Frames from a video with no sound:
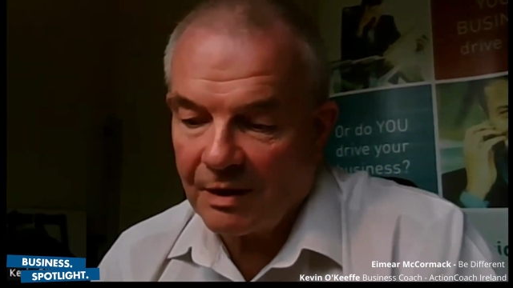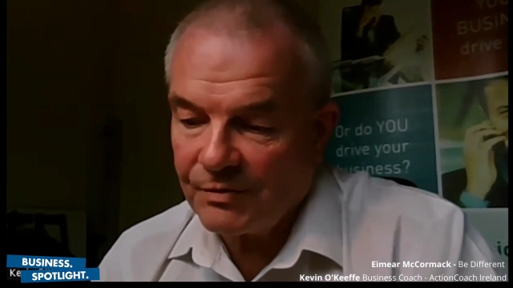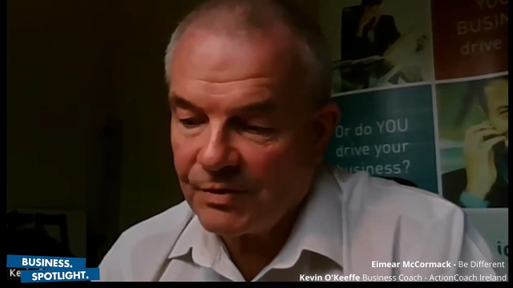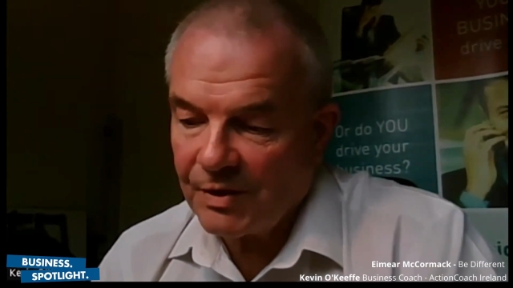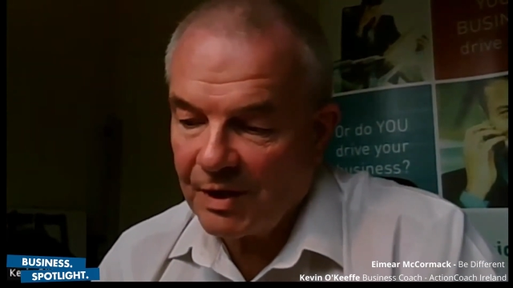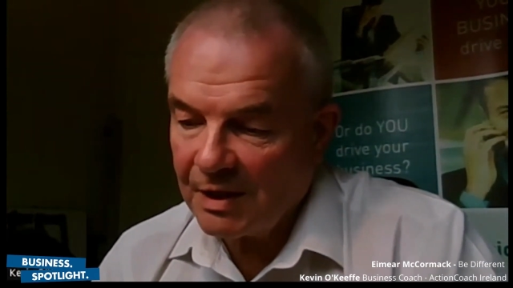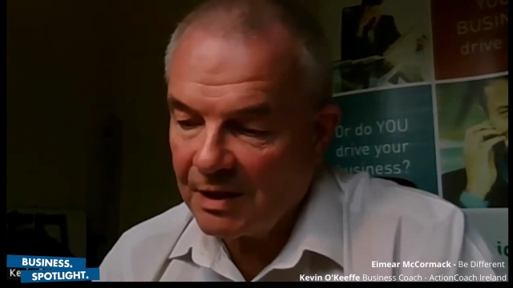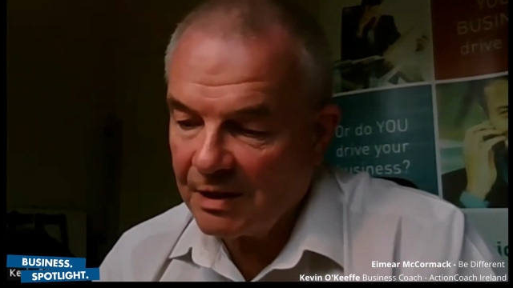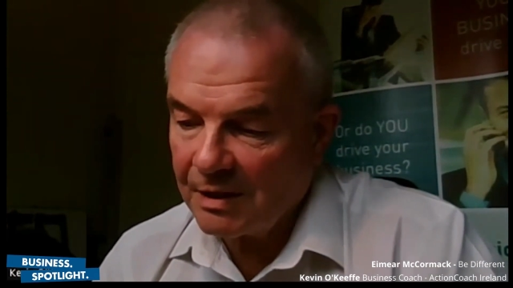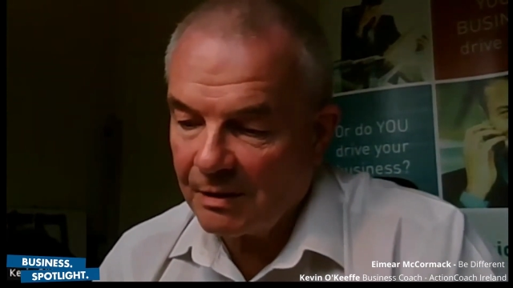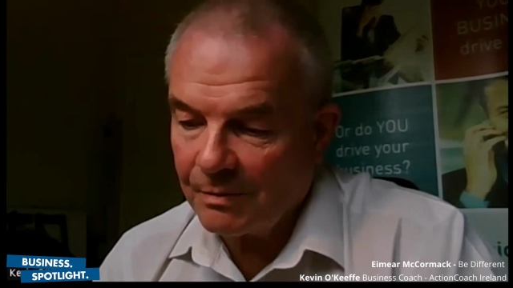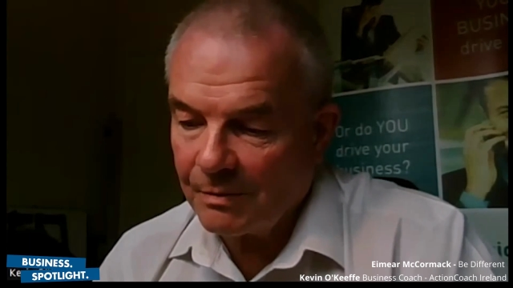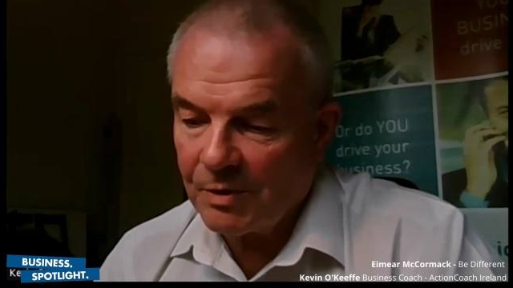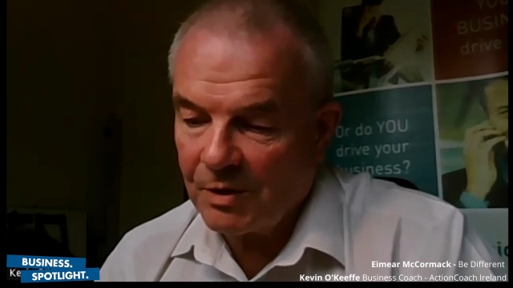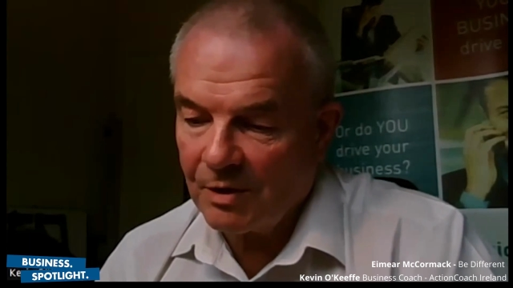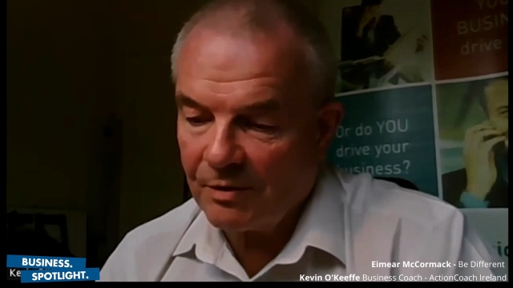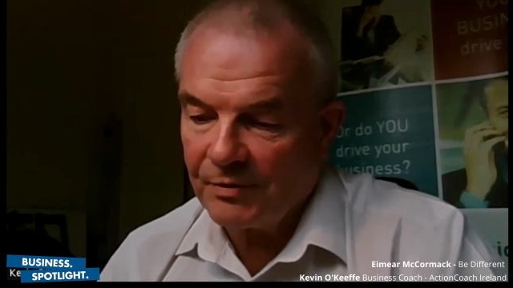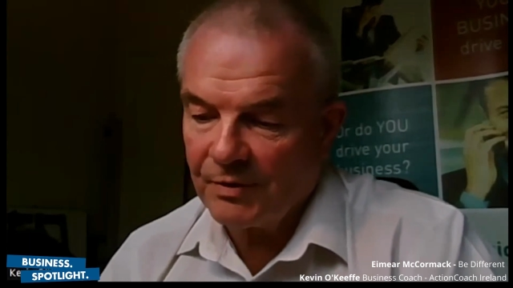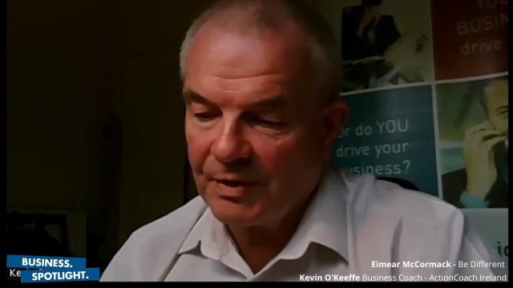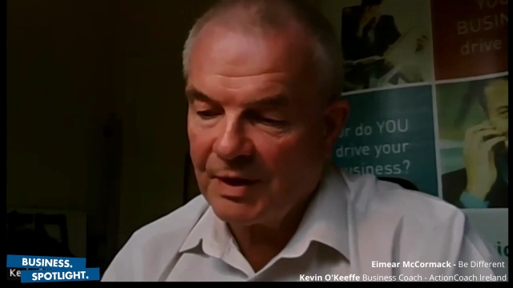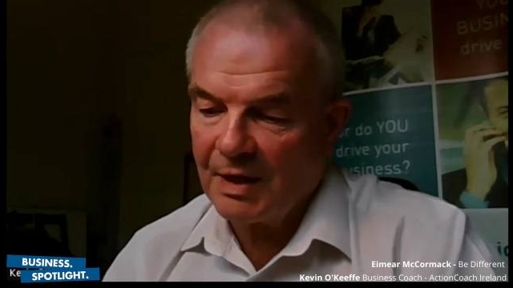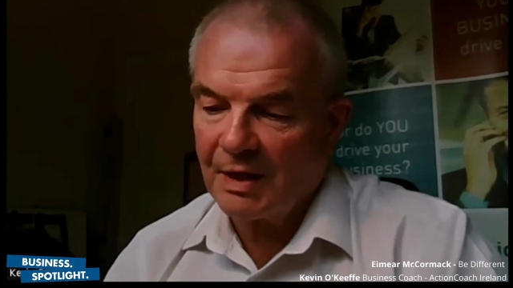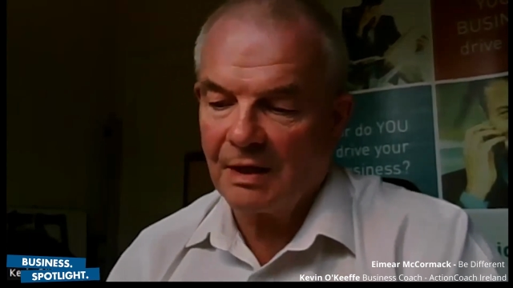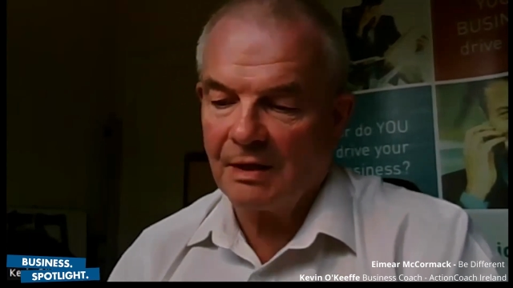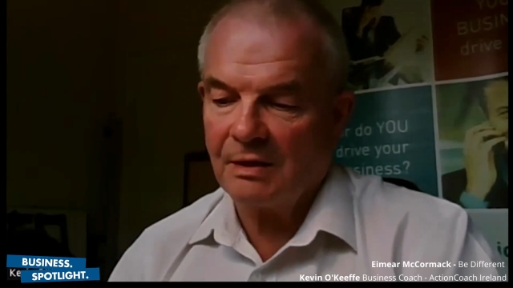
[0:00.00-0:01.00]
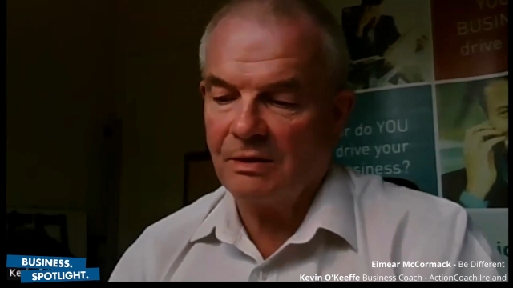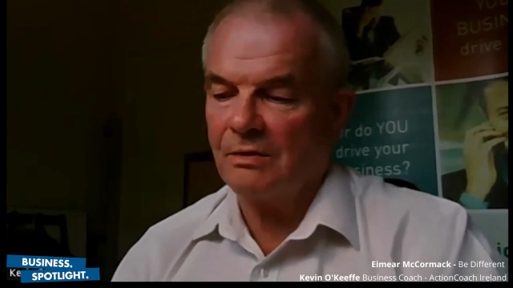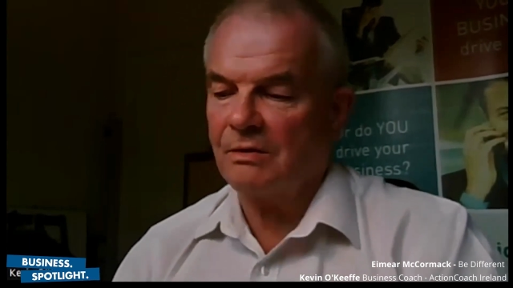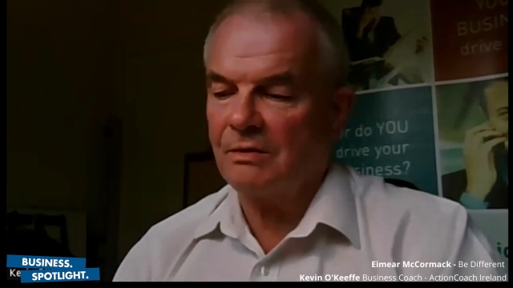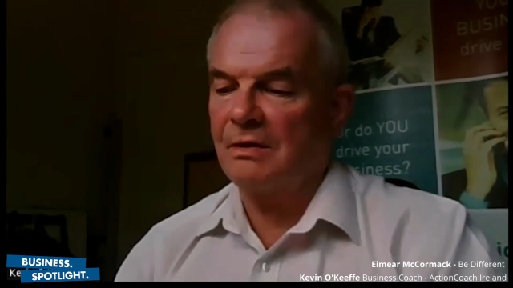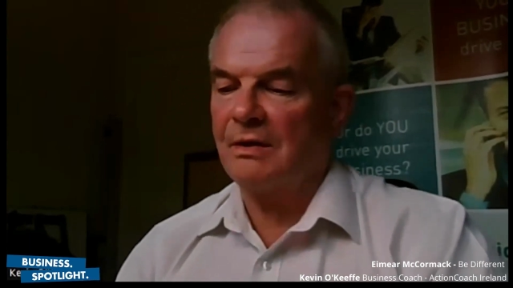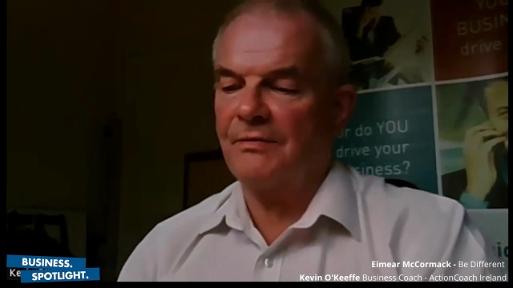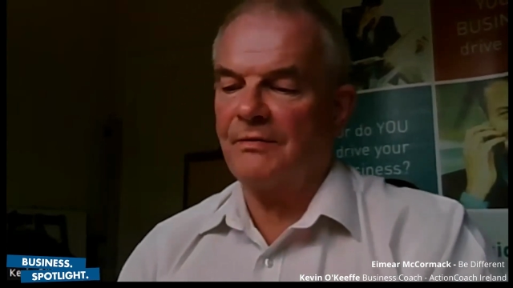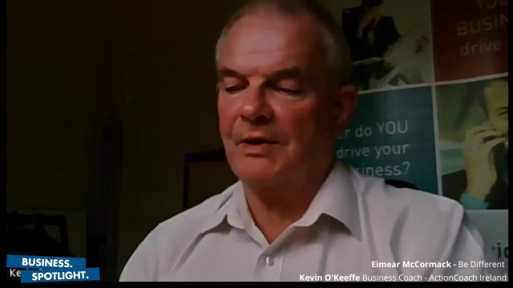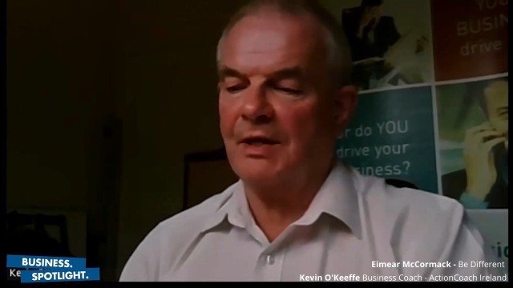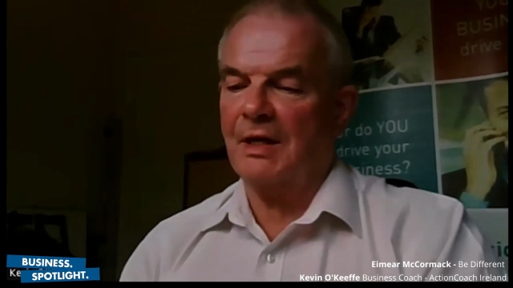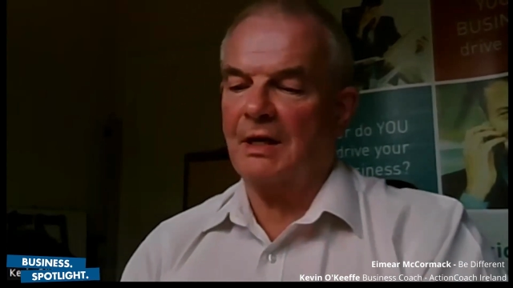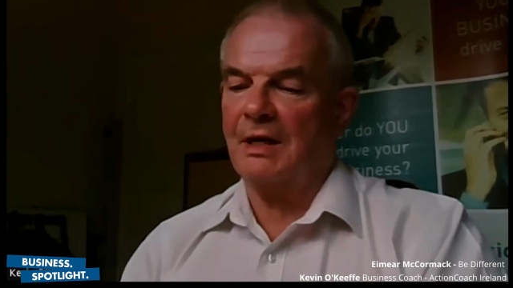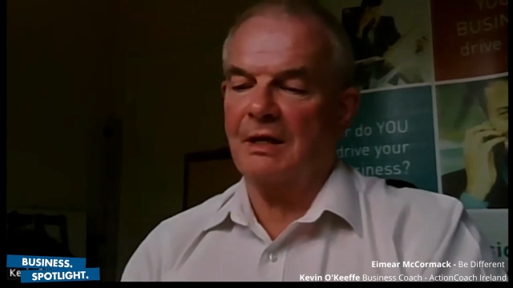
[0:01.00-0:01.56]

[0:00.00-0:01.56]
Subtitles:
I've seen some stuff on that. I don't have any